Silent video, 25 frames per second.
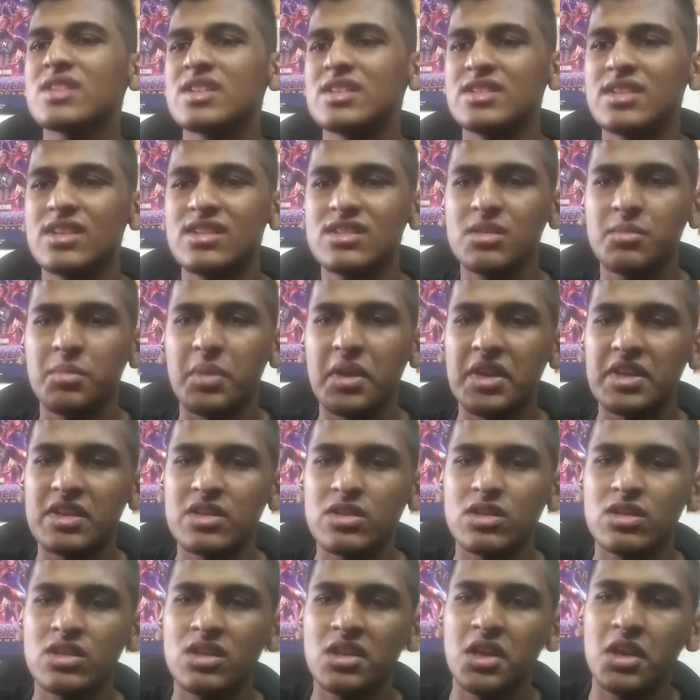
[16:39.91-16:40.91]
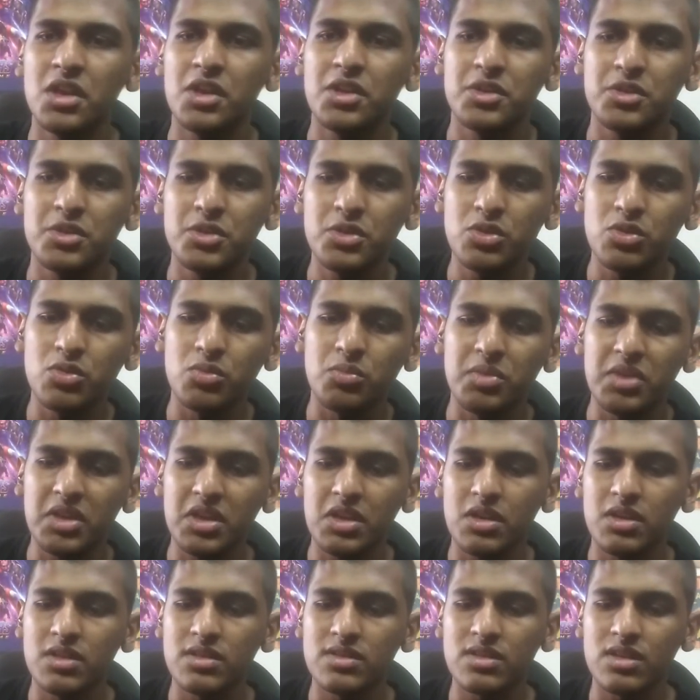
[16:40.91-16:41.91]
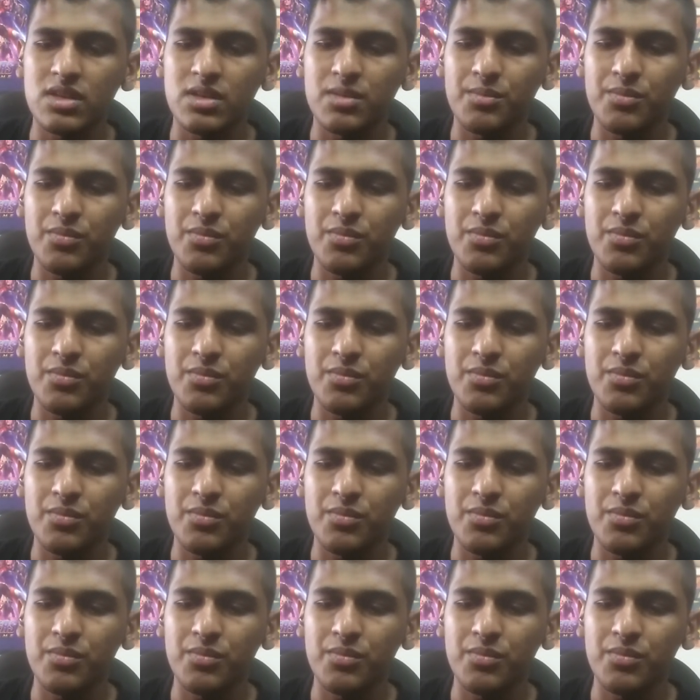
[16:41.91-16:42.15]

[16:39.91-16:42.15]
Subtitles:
anticipated too, because